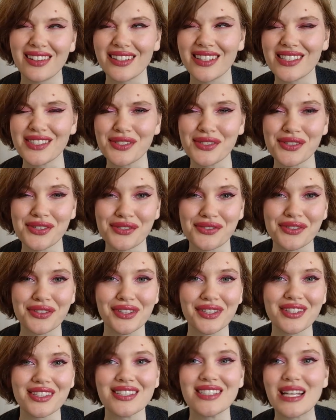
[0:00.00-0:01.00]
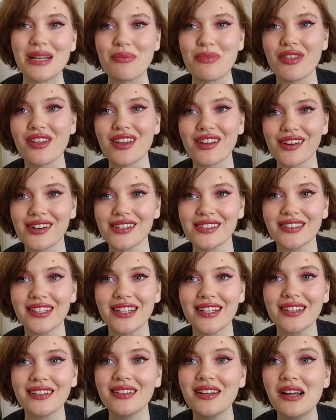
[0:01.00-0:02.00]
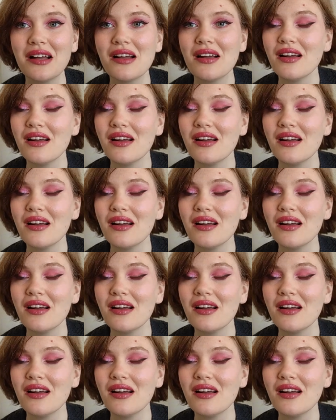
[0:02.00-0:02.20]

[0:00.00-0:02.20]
I guess those are really the same thing, aren't they?